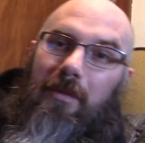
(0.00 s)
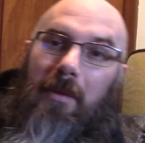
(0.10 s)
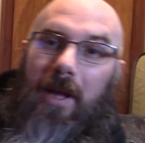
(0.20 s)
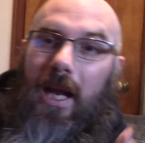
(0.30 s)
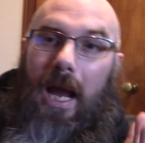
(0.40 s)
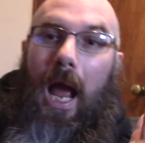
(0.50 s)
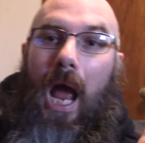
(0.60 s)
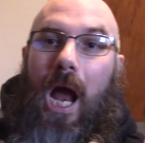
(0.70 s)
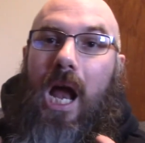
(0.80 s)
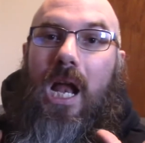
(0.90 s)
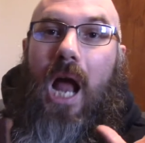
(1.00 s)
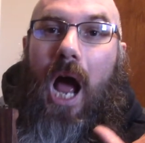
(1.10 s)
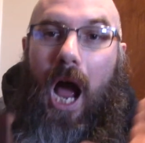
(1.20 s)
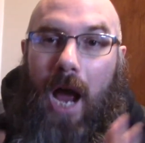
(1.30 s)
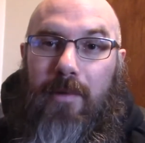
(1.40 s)
I'm like,
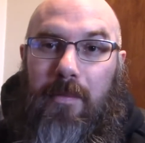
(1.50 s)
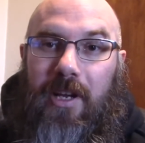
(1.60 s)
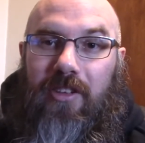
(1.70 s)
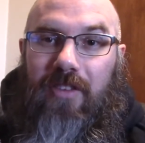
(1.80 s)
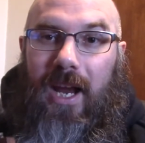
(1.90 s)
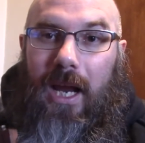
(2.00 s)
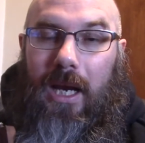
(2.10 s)
I'm your biggest fan,